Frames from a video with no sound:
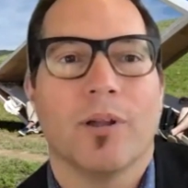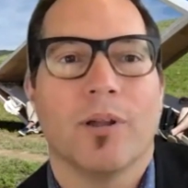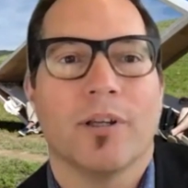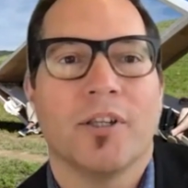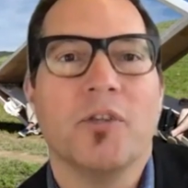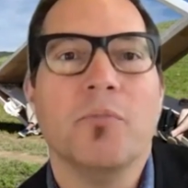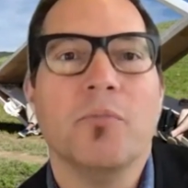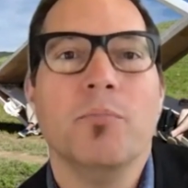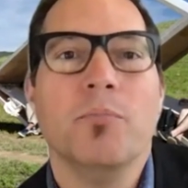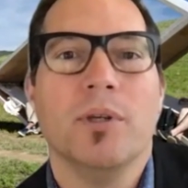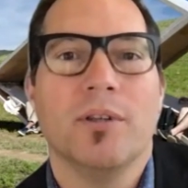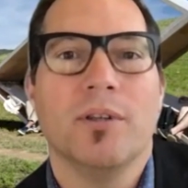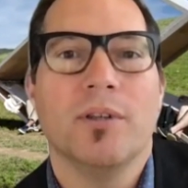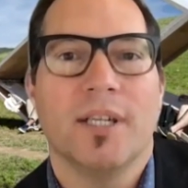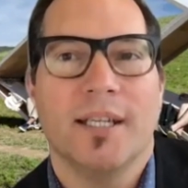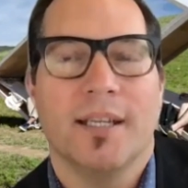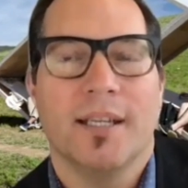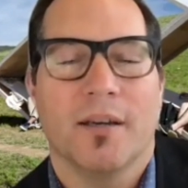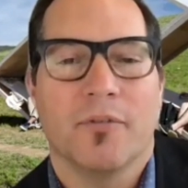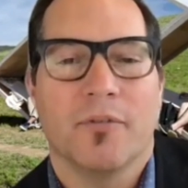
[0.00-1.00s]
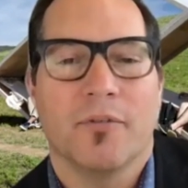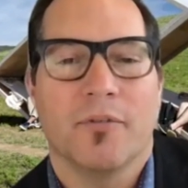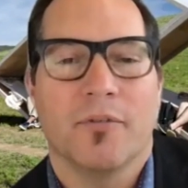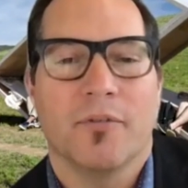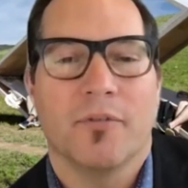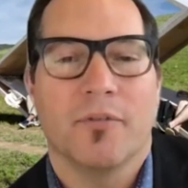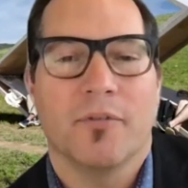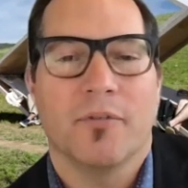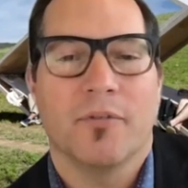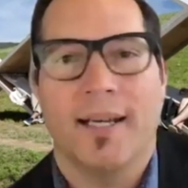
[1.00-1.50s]
community of
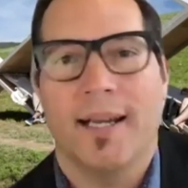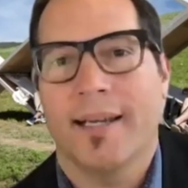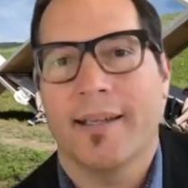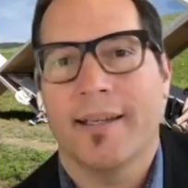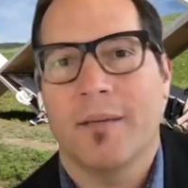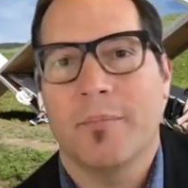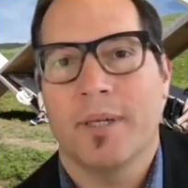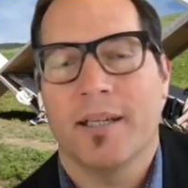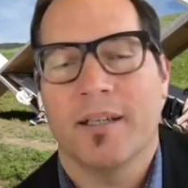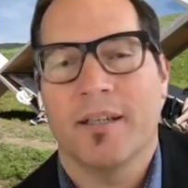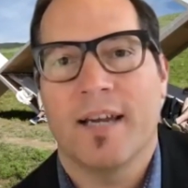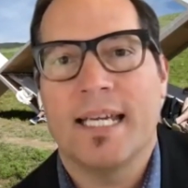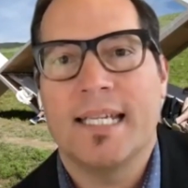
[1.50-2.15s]
support in academic